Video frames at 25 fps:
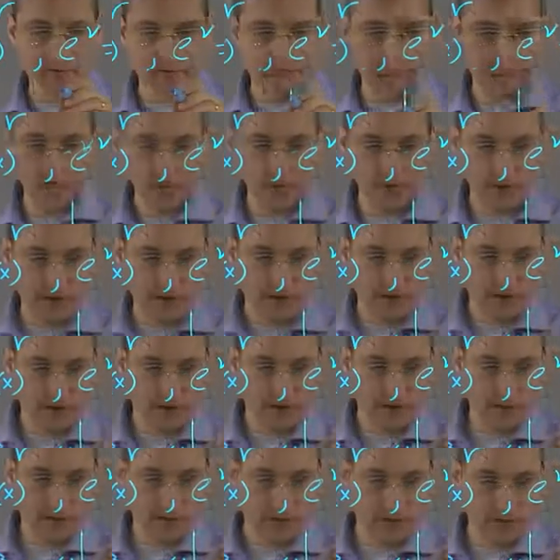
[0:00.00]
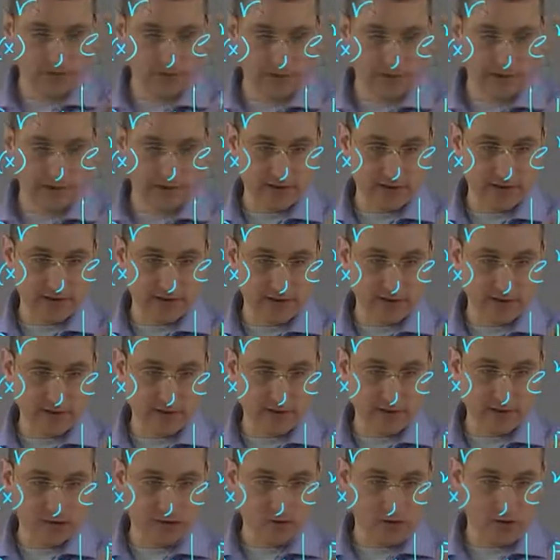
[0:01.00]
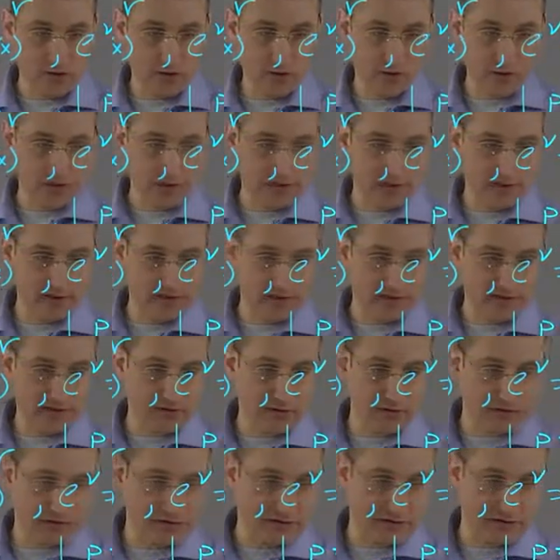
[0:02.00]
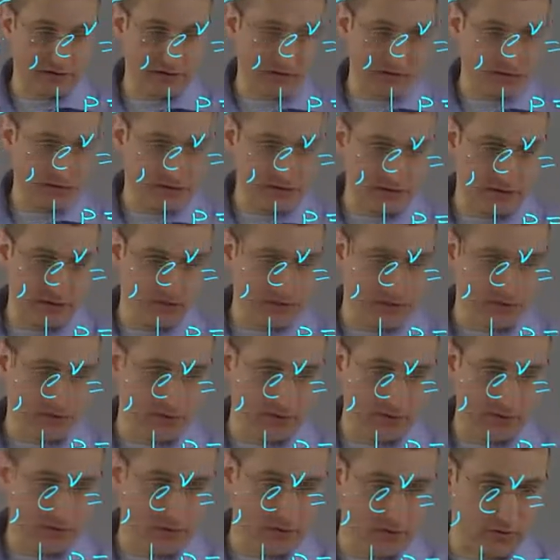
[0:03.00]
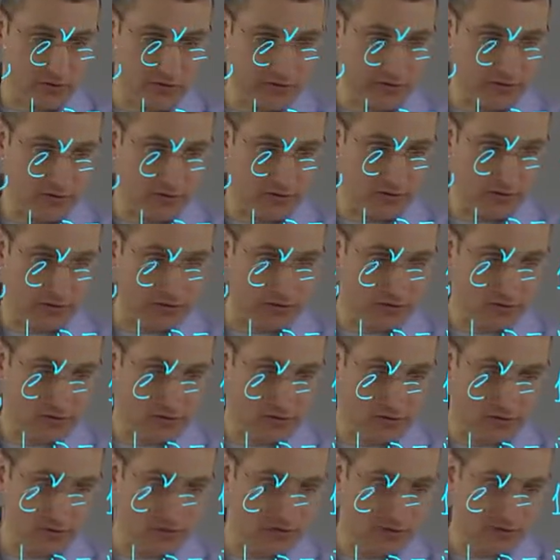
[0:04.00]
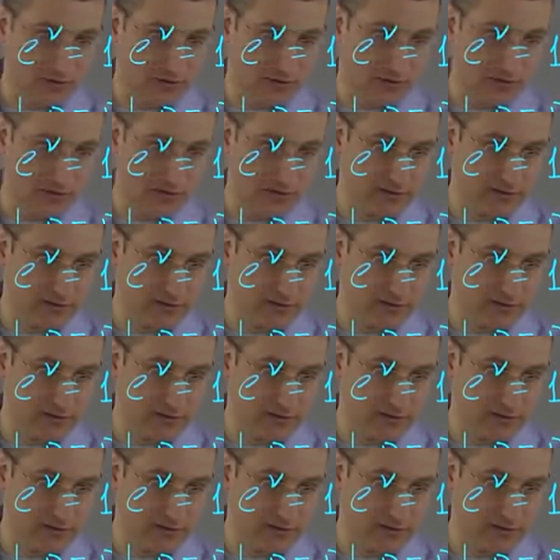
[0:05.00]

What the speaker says: fluid is when rho is constant, is equal to rho 0, constant, is